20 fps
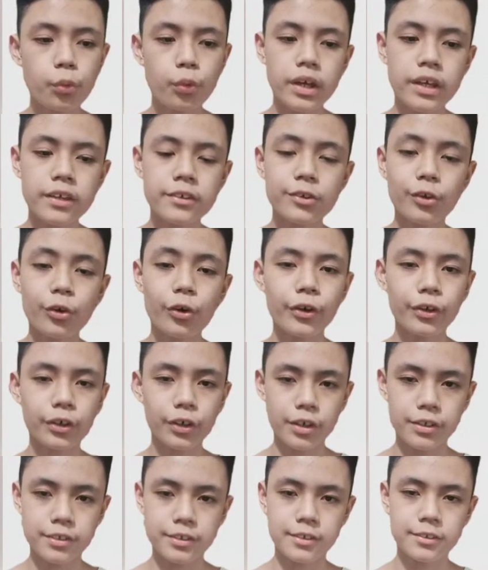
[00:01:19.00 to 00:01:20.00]
ways or
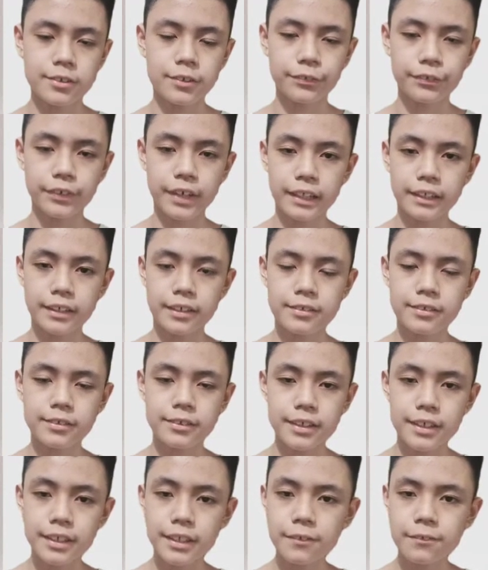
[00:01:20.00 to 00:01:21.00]
causes of getting
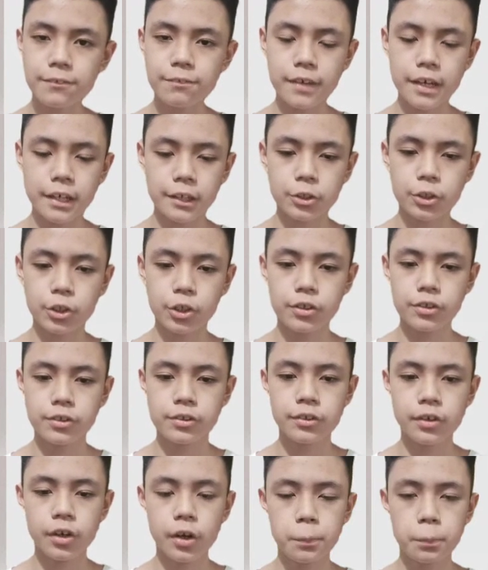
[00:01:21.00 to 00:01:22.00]
skin
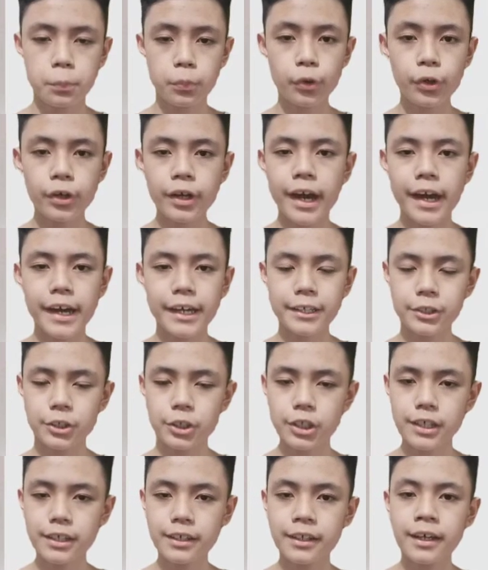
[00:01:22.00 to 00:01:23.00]
infections are poor
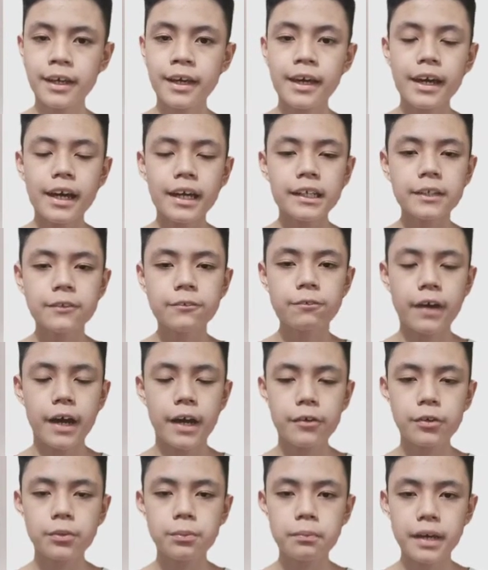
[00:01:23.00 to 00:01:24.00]
hygiene and
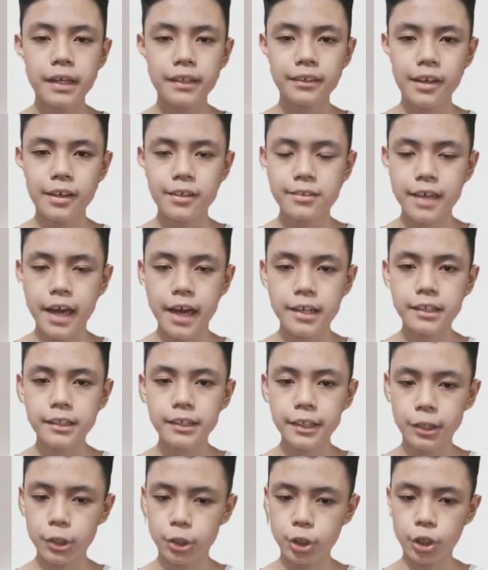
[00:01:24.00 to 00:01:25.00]
environmental
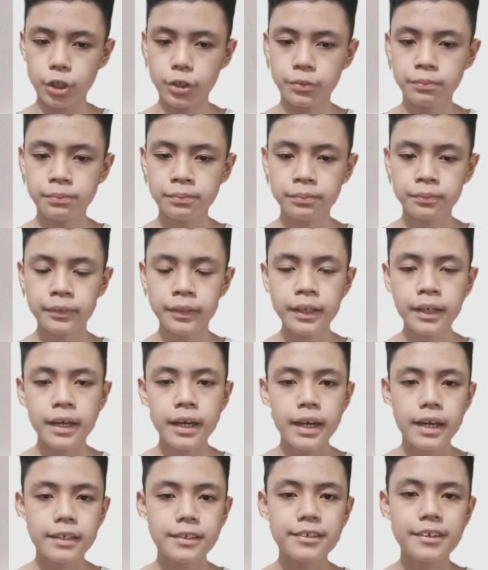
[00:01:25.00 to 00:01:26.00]
sanitation,
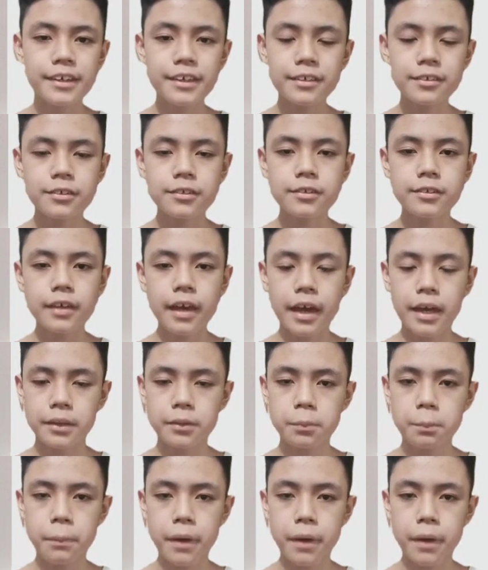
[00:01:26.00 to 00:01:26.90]
and yeasts and